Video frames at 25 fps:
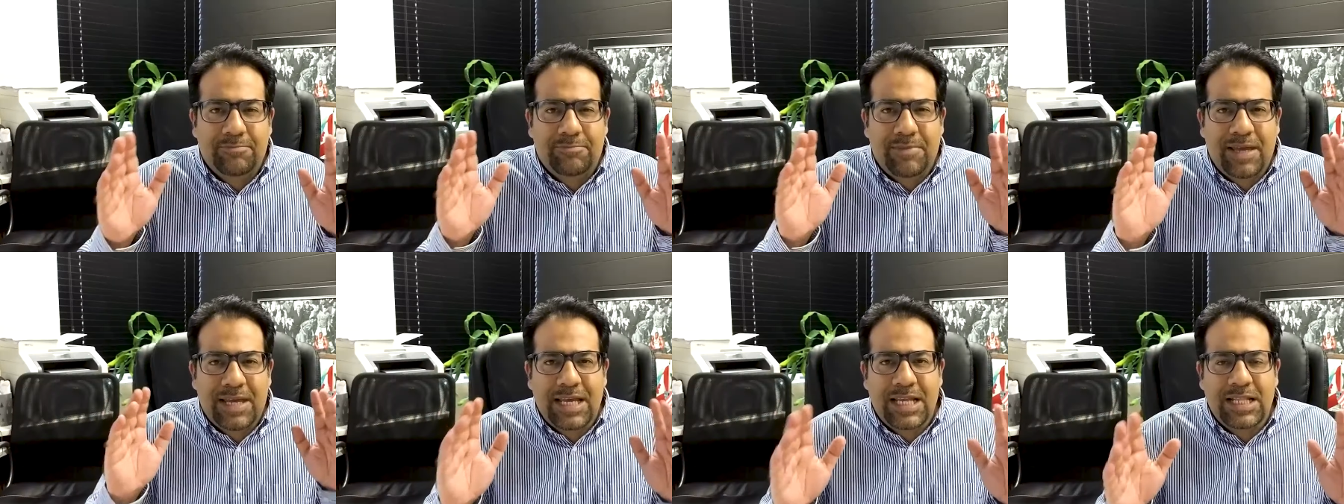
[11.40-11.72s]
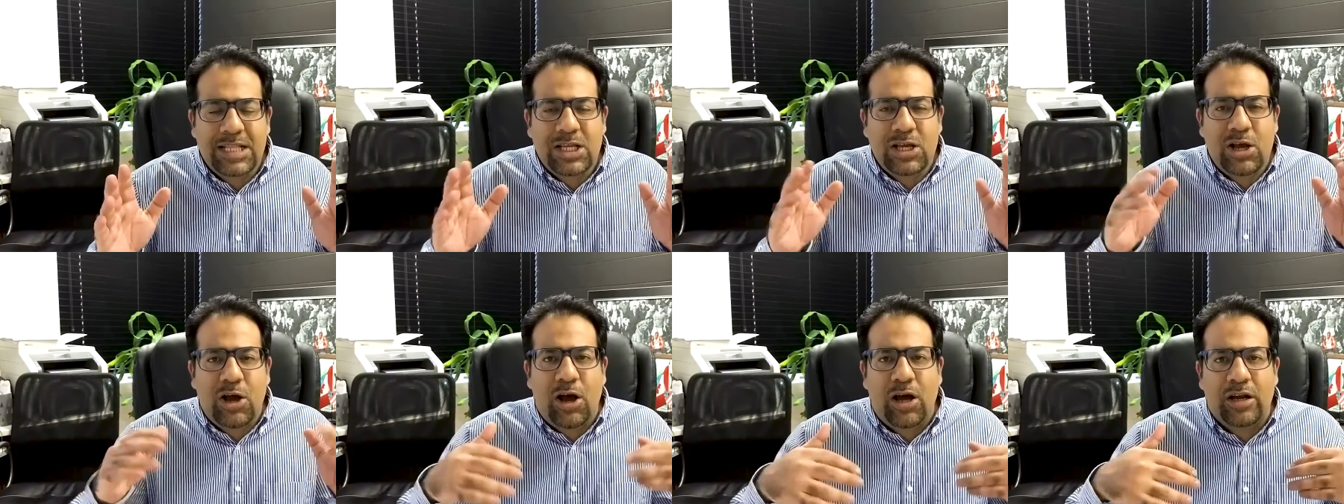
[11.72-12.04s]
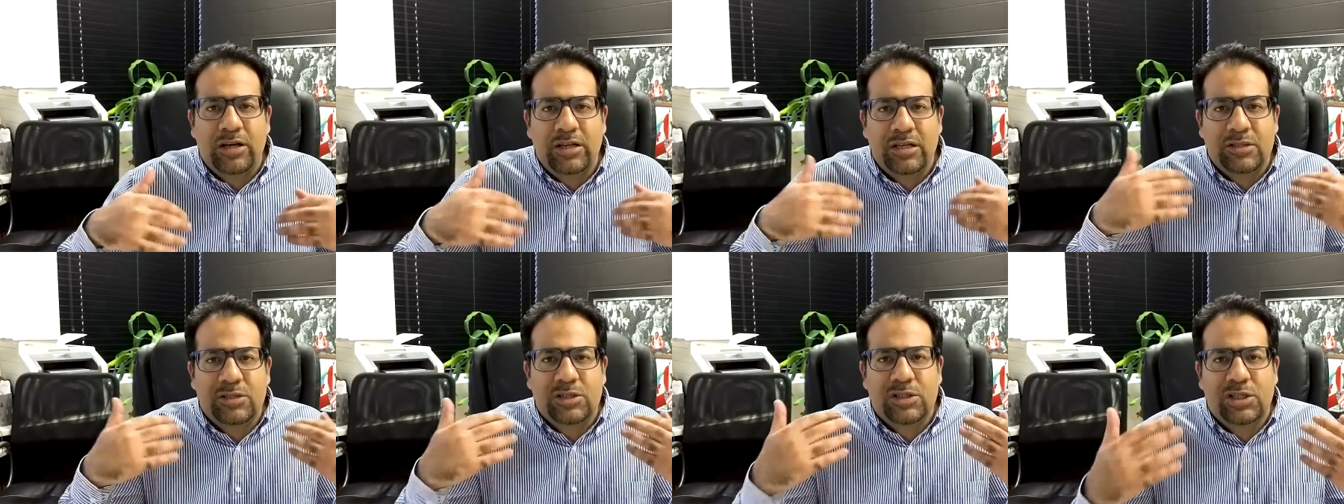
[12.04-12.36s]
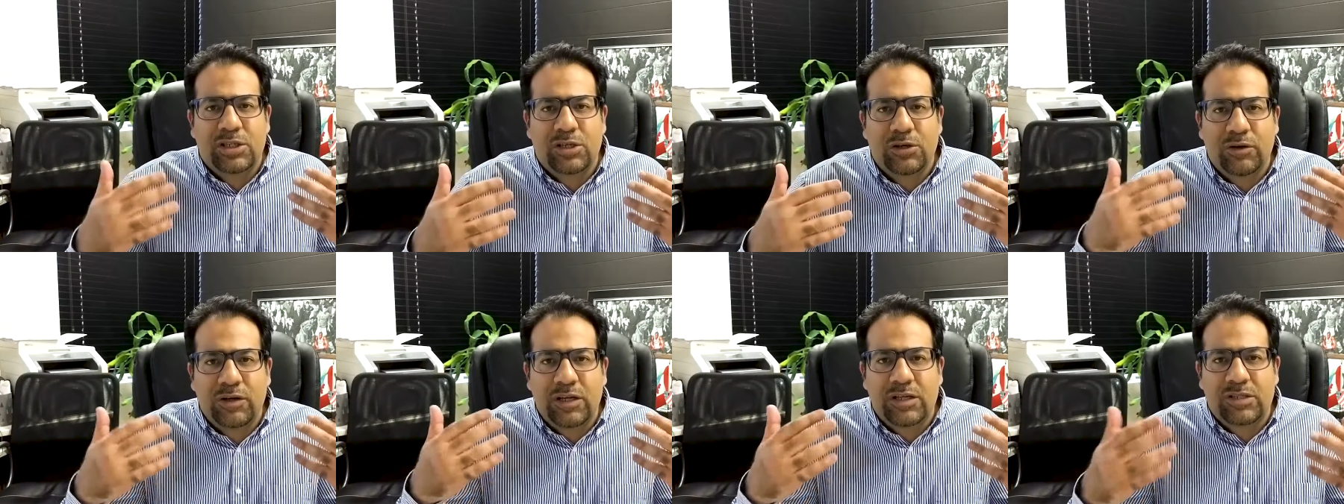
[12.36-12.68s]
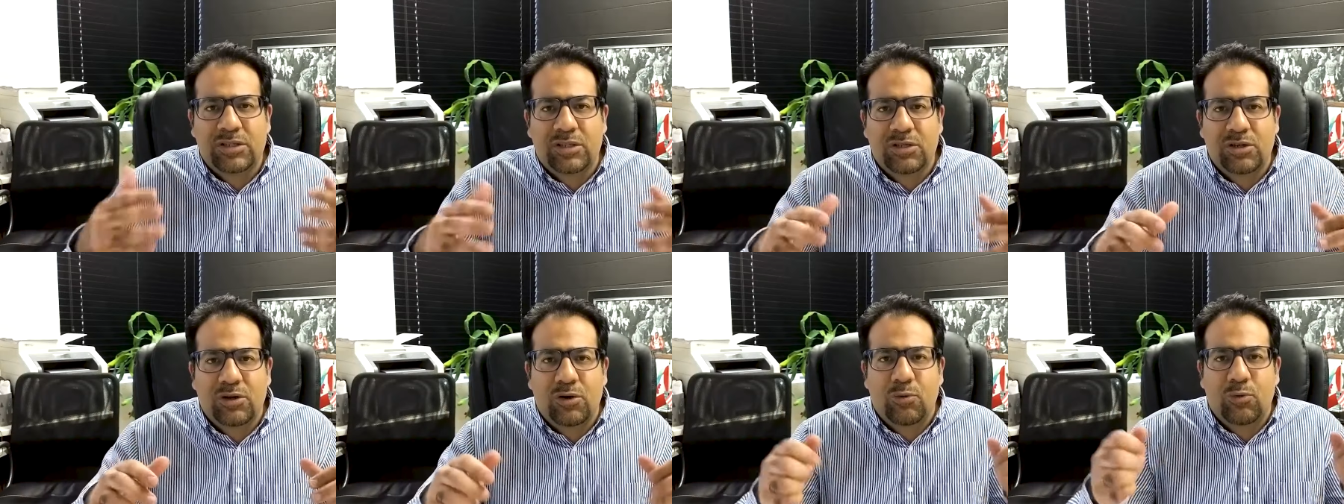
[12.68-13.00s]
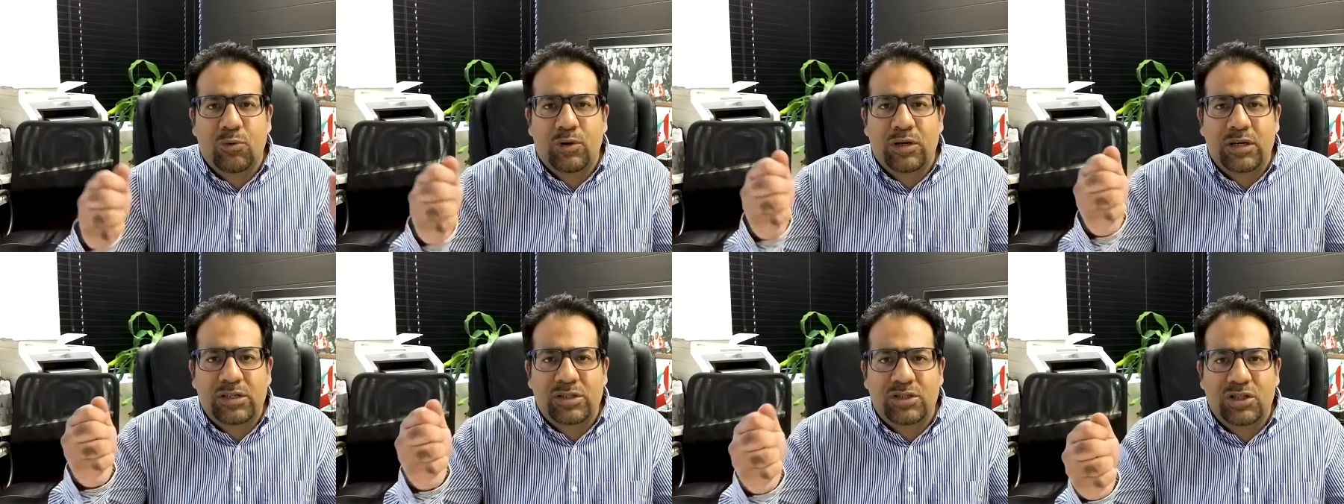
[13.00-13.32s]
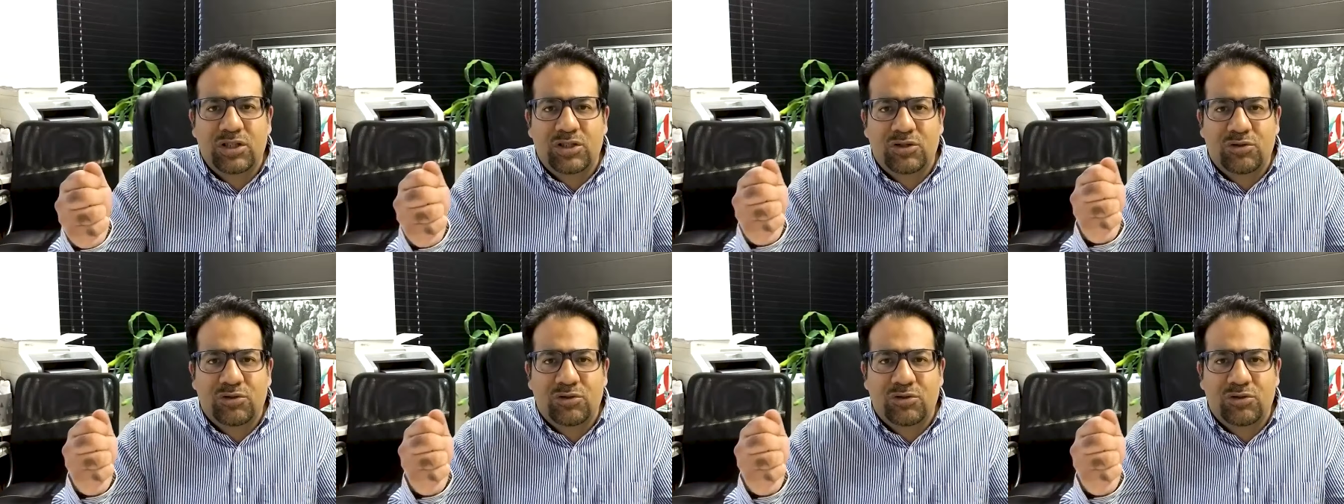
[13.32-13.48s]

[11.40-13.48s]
making the audience curious to know what is